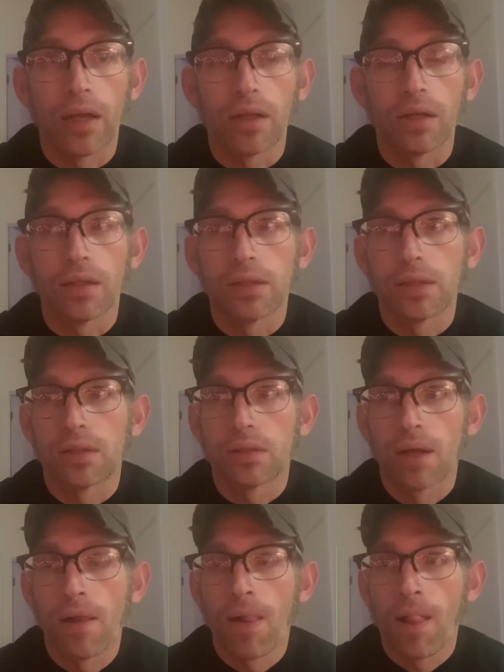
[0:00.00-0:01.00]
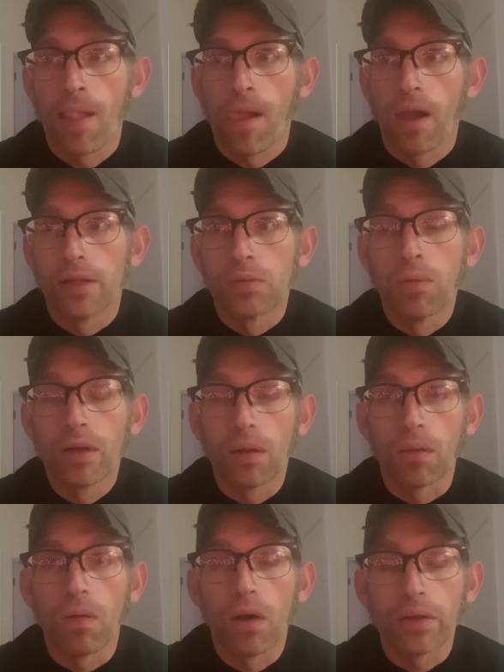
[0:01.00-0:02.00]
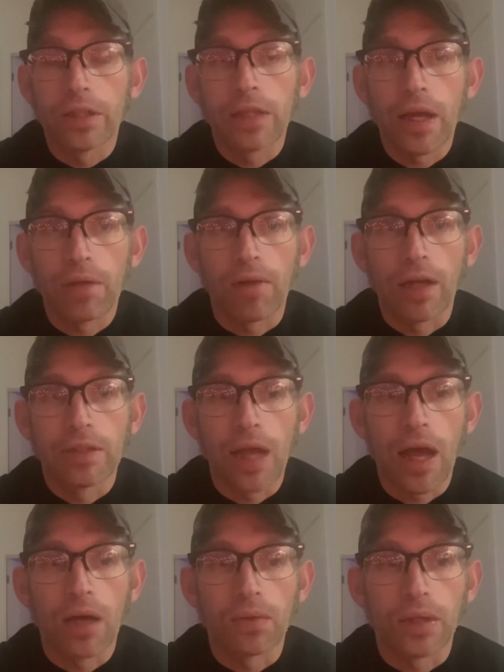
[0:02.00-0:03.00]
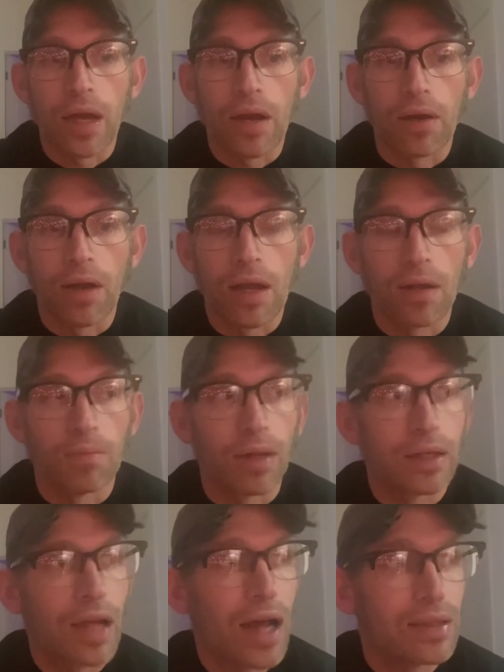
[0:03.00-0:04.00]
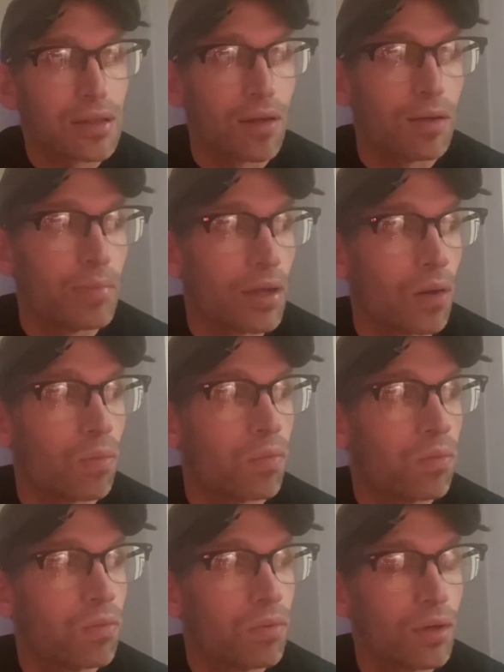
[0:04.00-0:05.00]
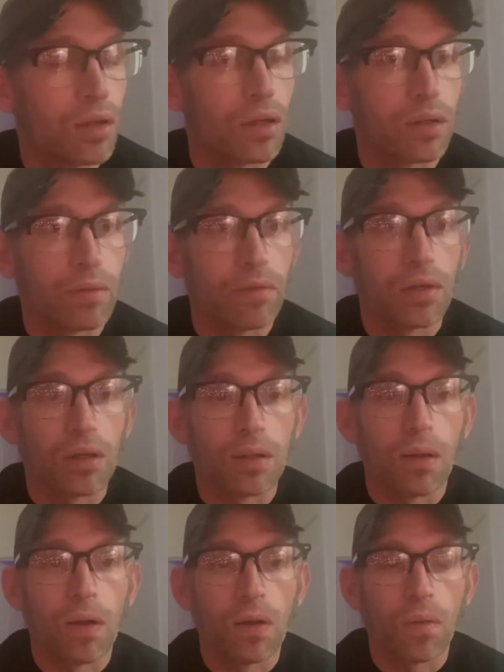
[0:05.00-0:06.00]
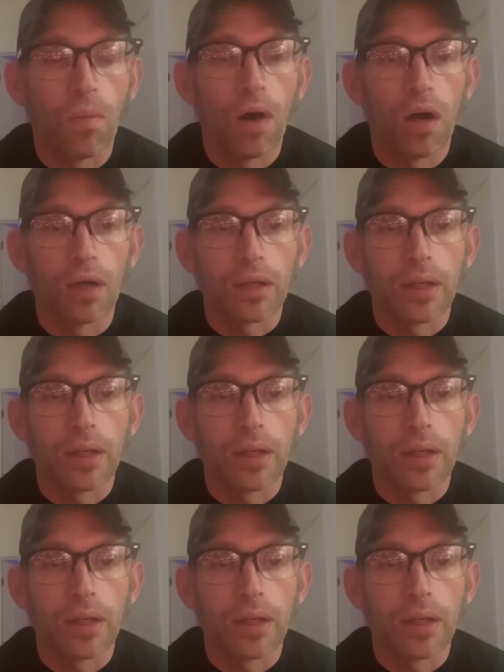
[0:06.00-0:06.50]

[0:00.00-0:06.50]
It's one of the longest hayrides out there, and I'm like, that's going to be a really long walk.